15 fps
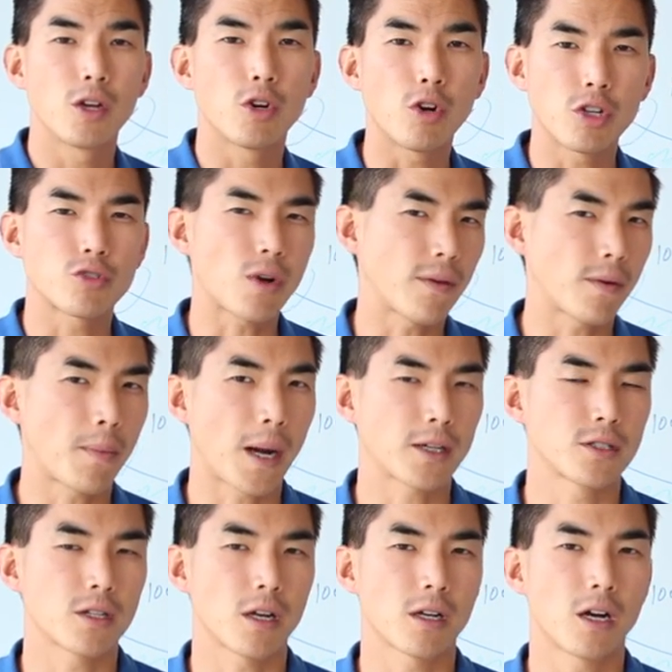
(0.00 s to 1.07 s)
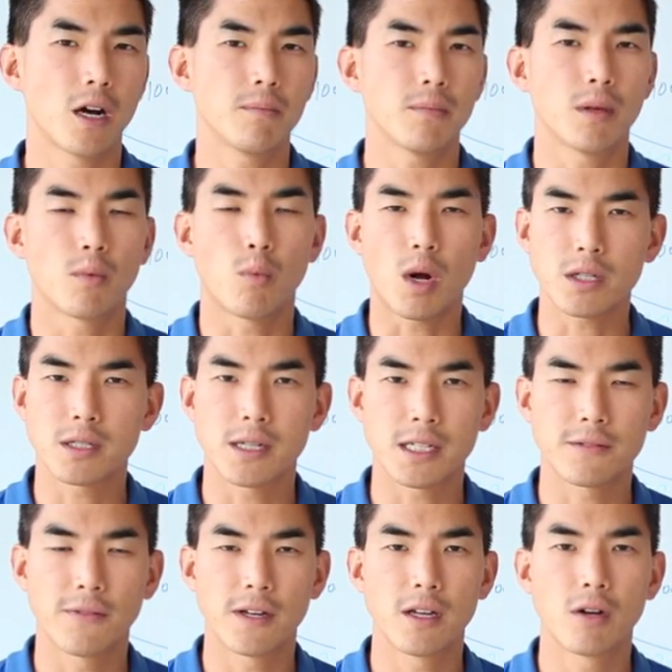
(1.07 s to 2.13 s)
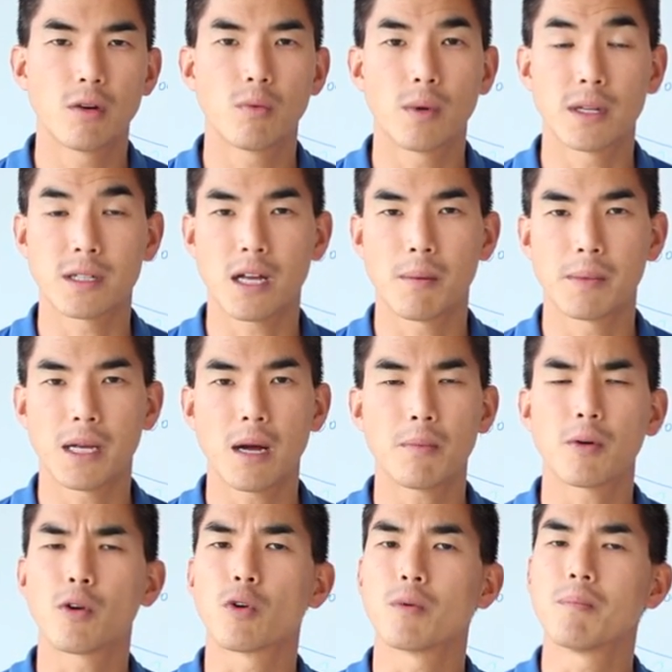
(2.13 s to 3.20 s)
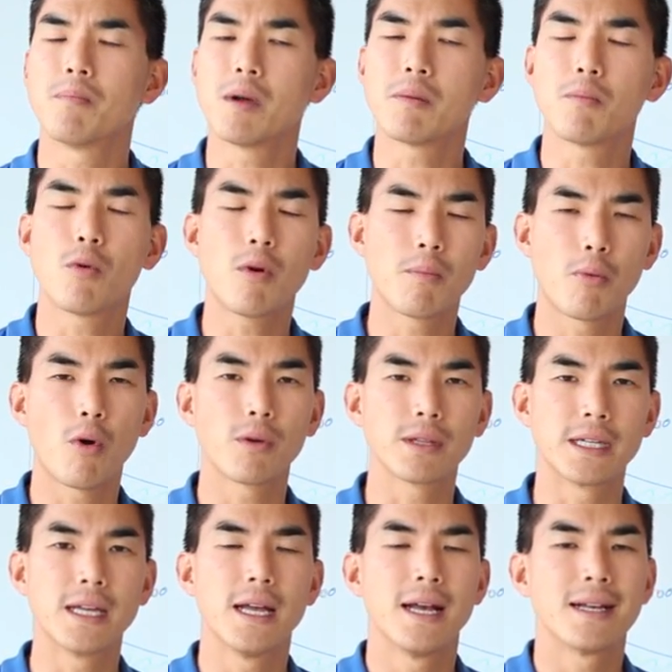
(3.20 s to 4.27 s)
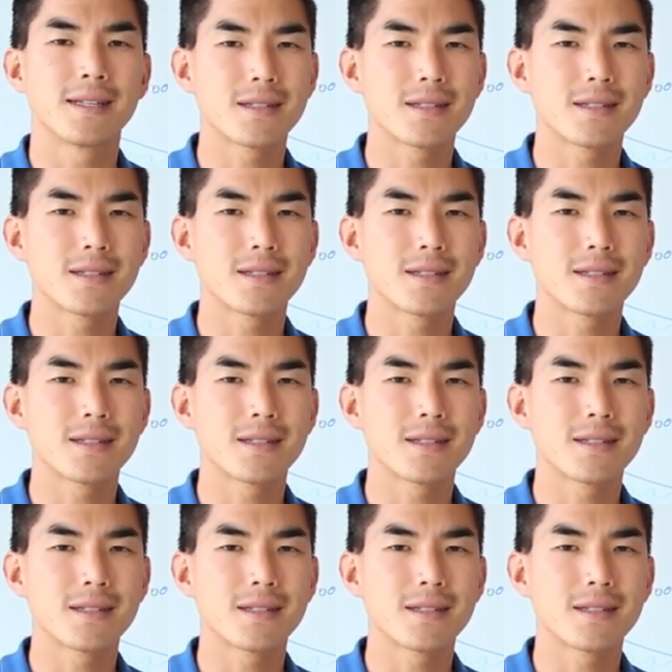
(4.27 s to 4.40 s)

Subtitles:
Go to driveyourpractice.com, watch the next video when it's coming up, or more importantly,